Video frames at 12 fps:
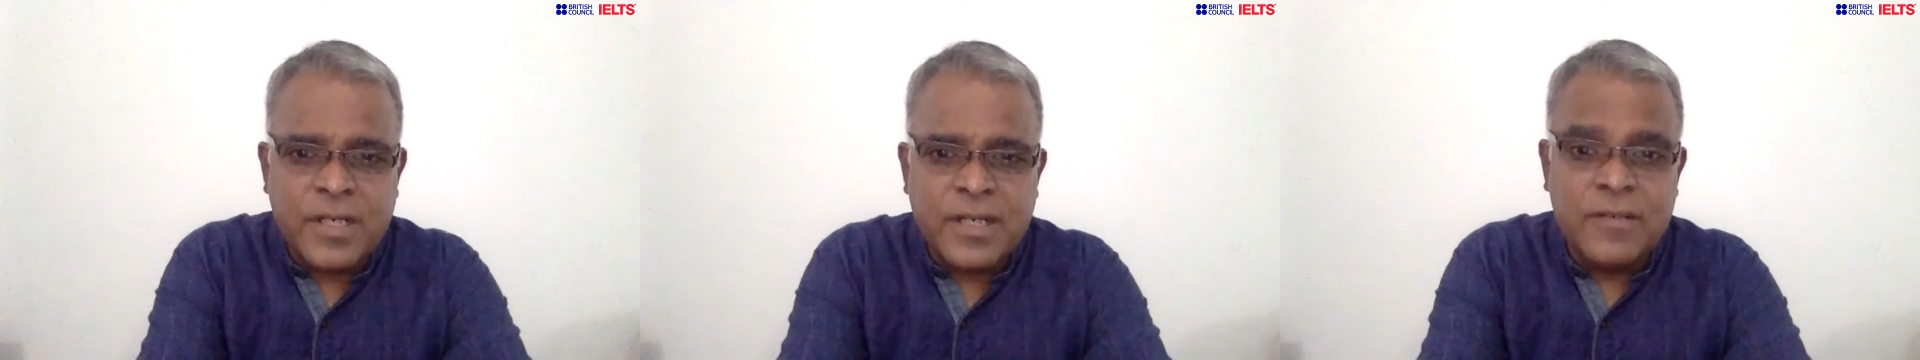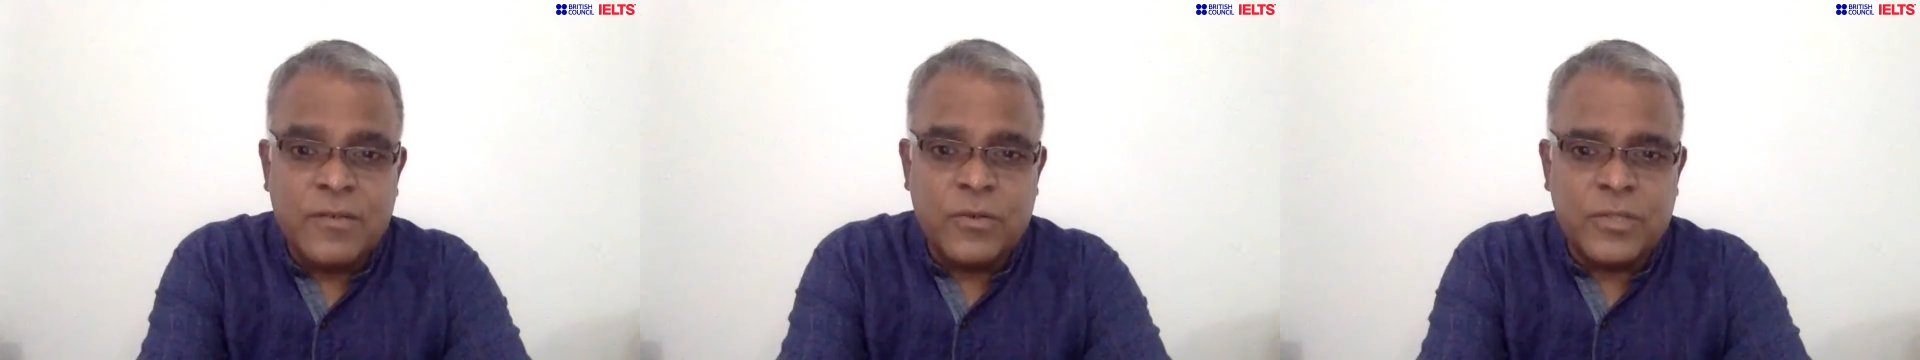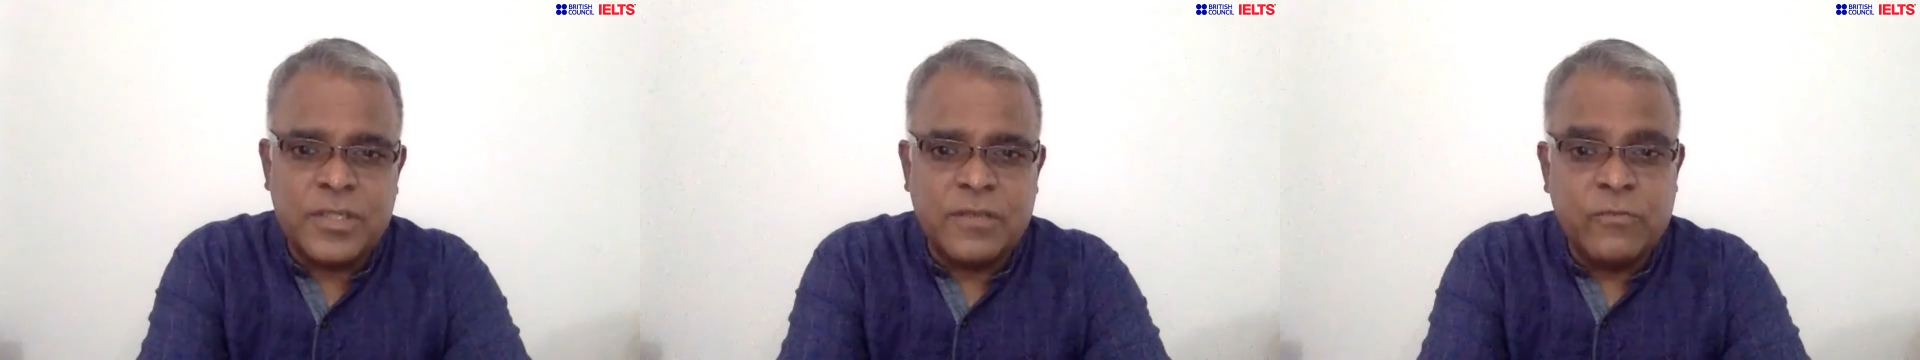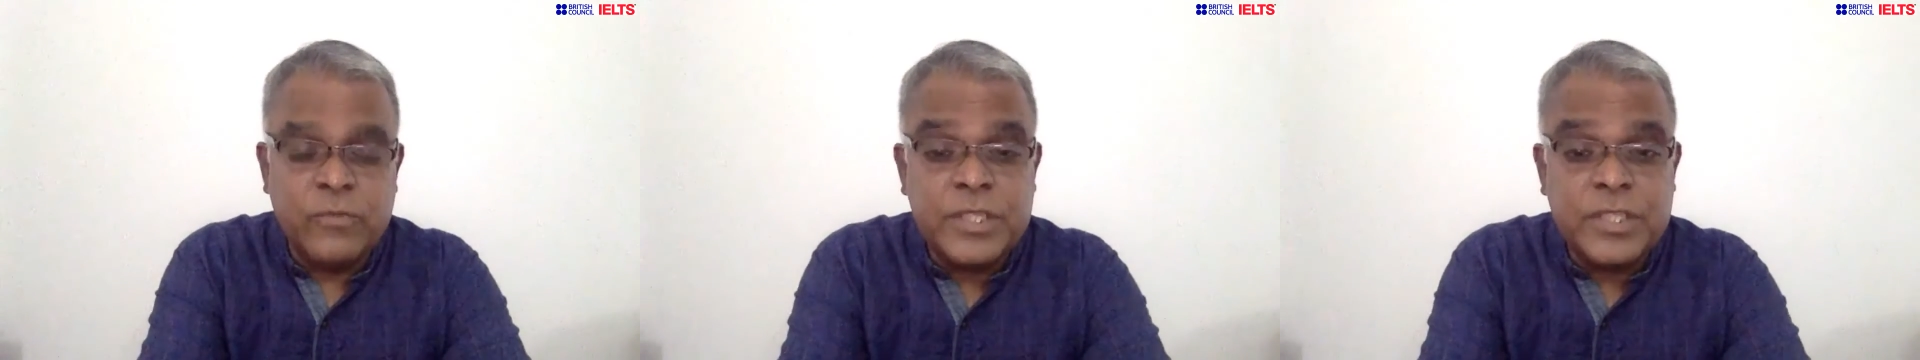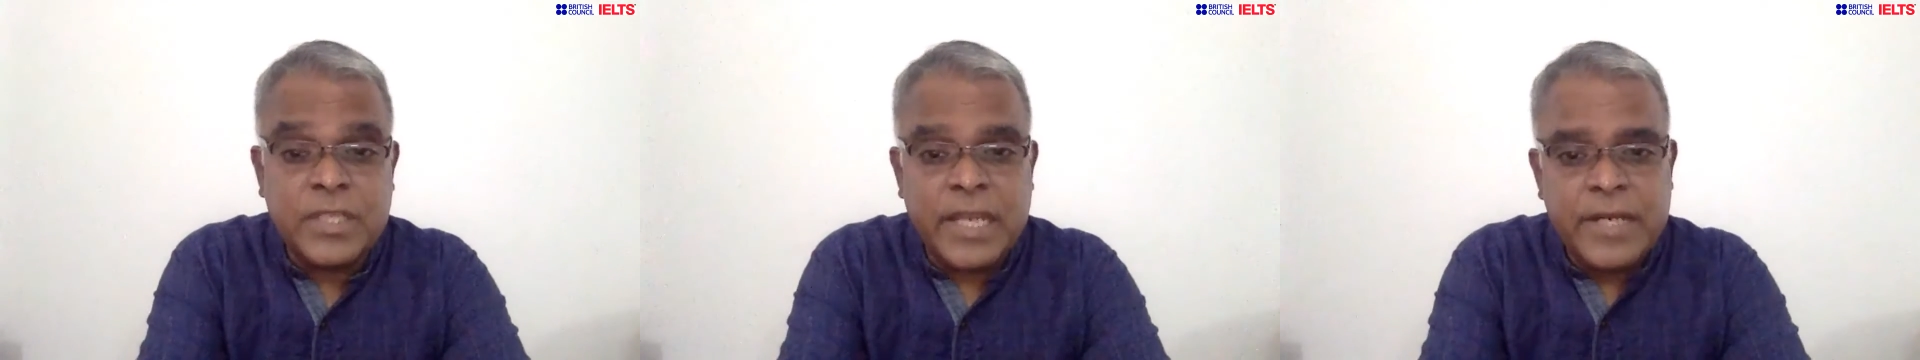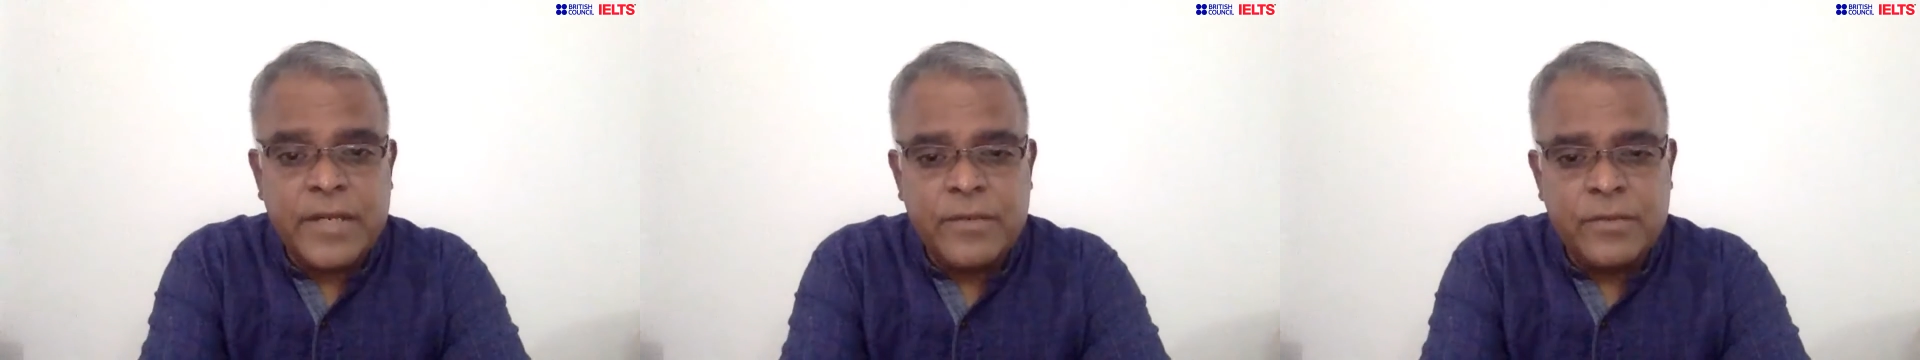conclusion, which
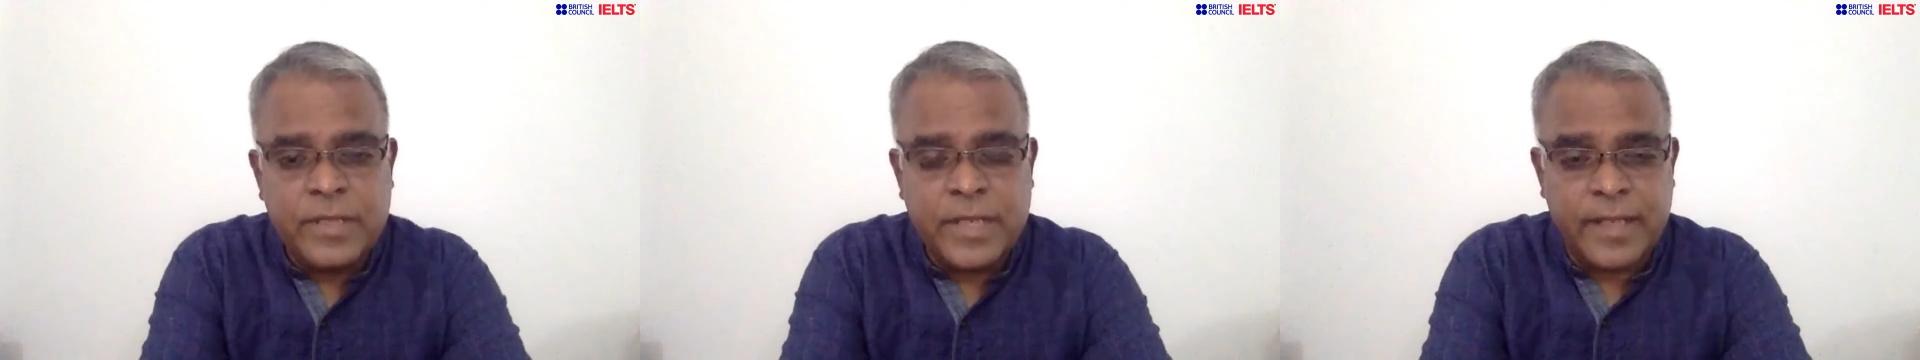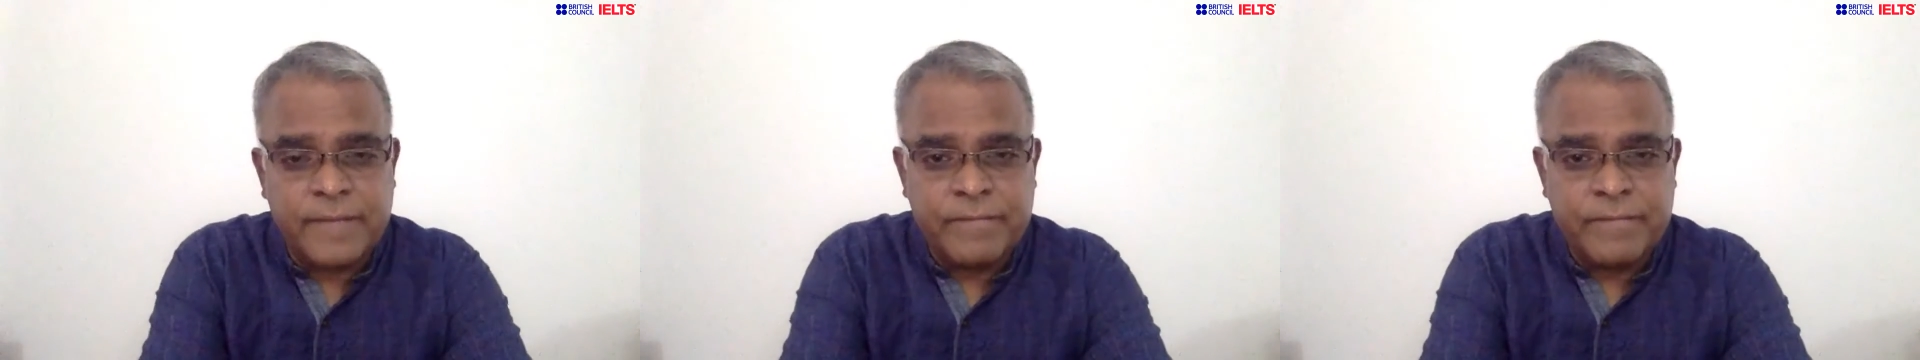side you take.